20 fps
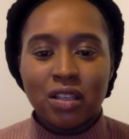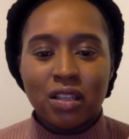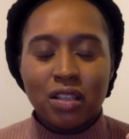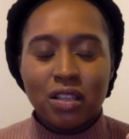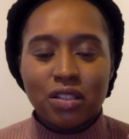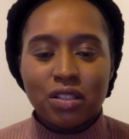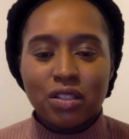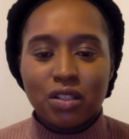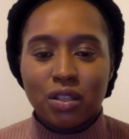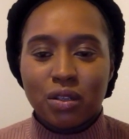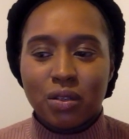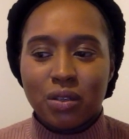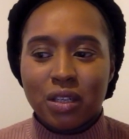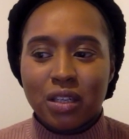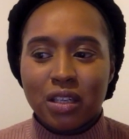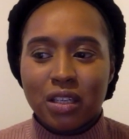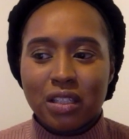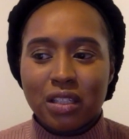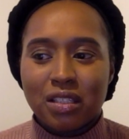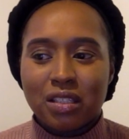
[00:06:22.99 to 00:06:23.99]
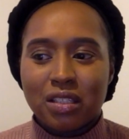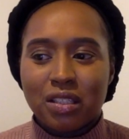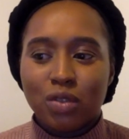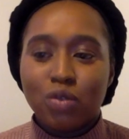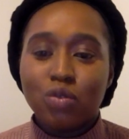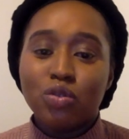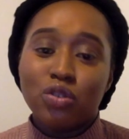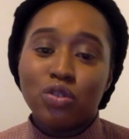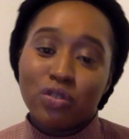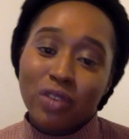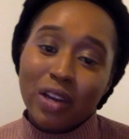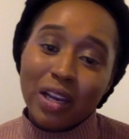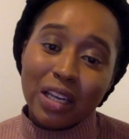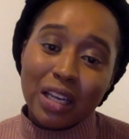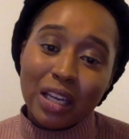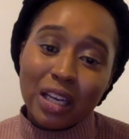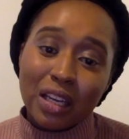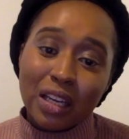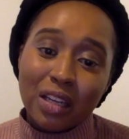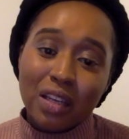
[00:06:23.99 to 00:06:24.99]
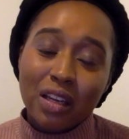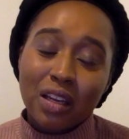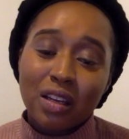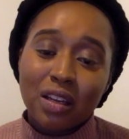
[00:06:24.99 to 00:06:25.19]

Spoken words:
So it's still draining.